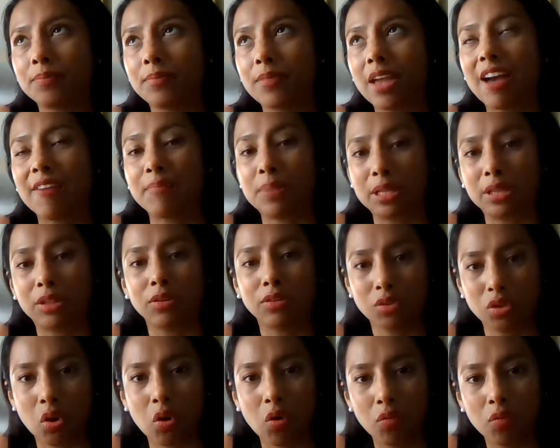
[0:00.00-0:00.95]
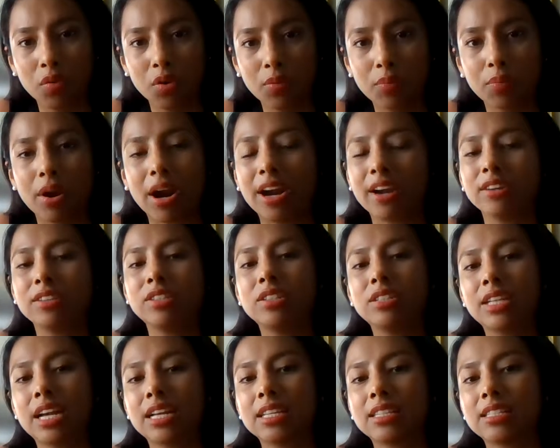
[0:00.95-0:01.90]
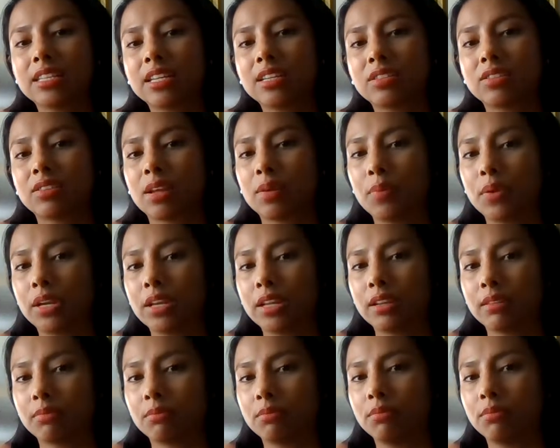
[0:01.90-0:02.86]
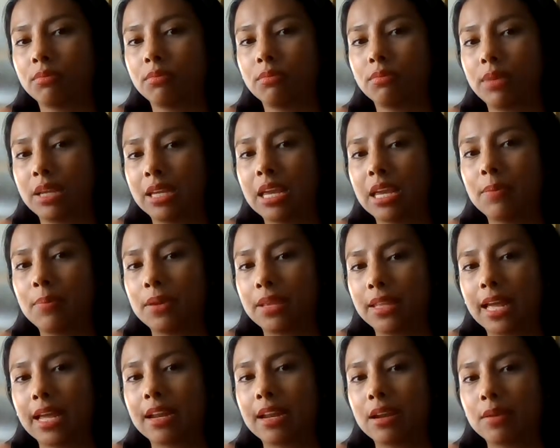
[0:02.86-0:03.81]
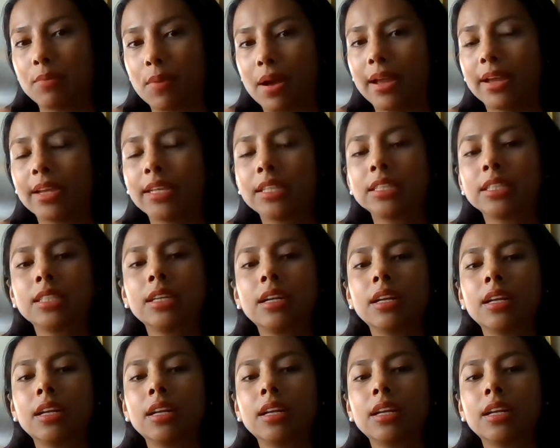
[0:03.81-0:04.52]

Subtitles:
have been looked over prior to testing so that we can be keeping that in mind.